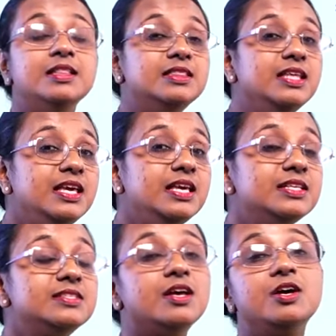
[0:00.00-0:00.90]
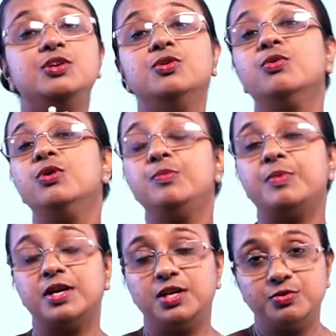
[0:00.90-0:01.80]
these don't
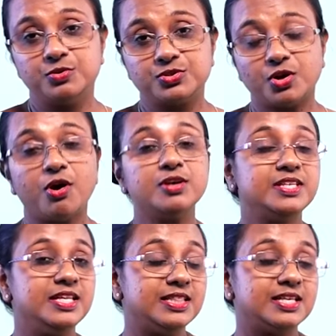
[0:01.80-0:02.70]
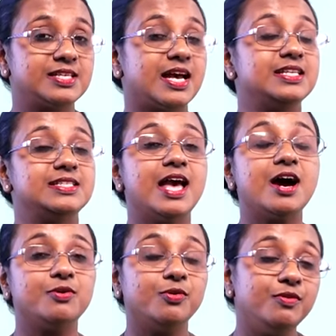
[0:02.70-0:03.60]
produce or synthesize their
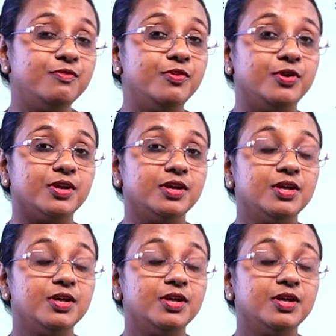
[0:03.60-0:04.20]
own food.